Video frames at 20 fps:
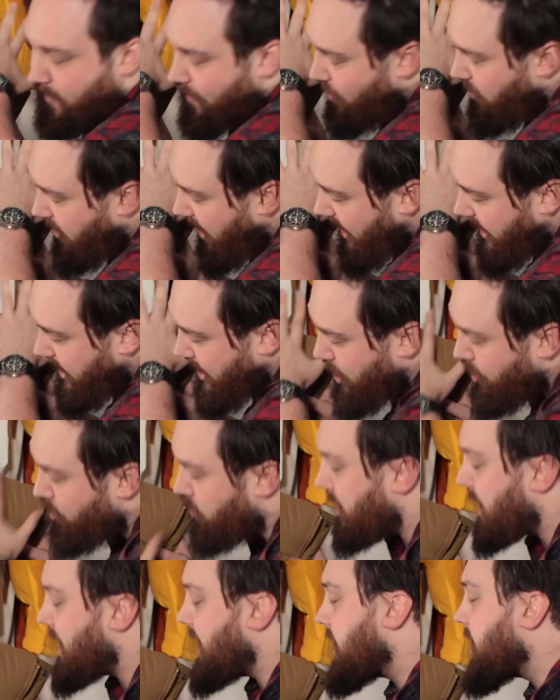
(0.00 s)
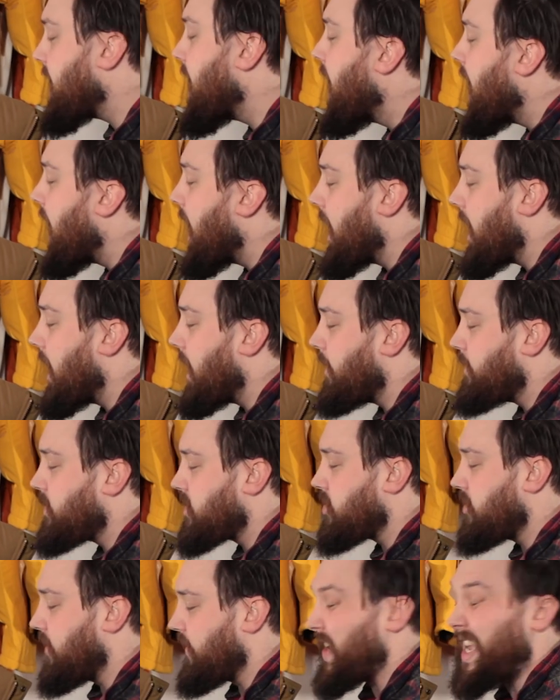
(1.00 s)
for a unique
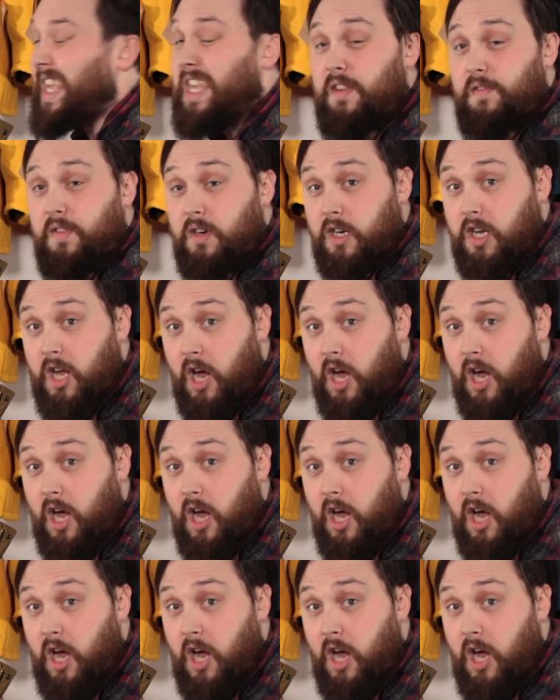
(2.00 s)
sort of even